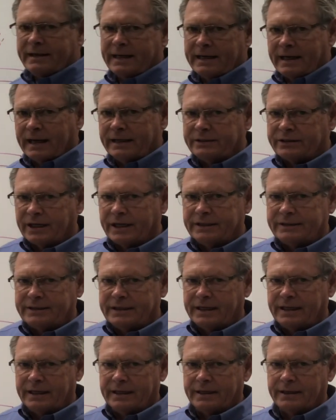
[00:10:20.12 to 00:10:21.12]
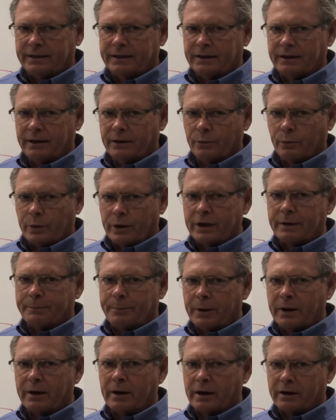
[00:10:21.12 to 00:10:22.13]
THHN, we could
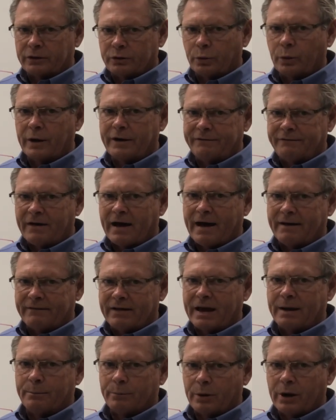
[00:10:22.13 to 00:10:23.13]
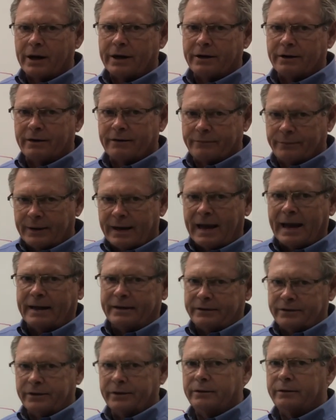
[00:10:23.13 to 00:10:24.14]
put on a 25 amp breaker if we
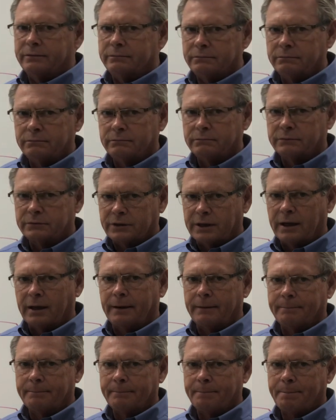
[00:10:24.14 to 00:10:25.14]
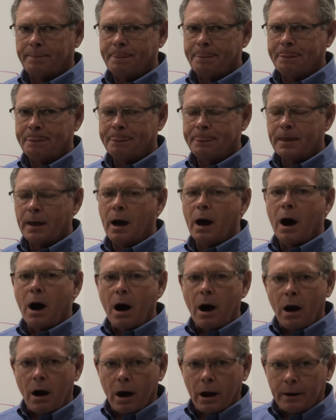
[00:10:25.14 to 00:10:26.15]
had to, okay?
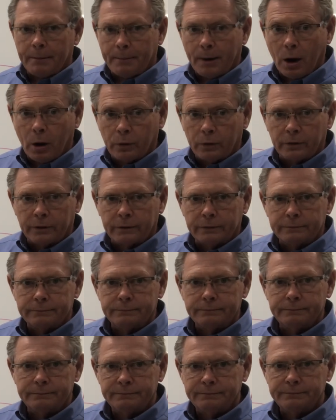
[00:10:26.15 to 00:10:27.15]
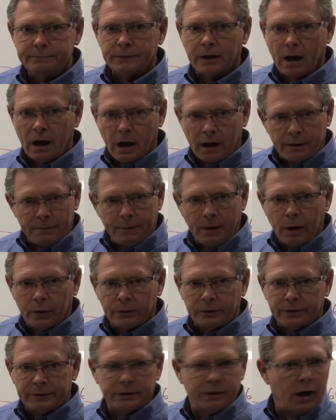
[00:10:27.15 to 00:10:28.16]
On a motor,
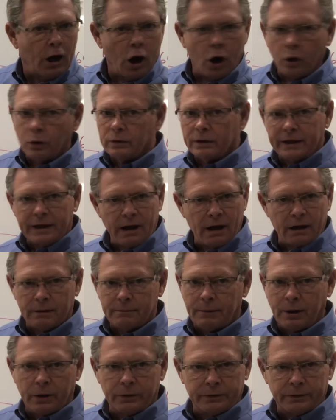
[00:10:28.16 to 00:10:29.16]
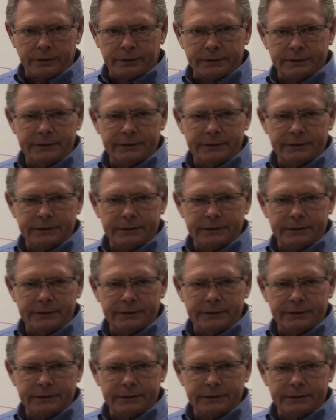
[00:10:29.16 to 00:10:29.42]
only on a motor.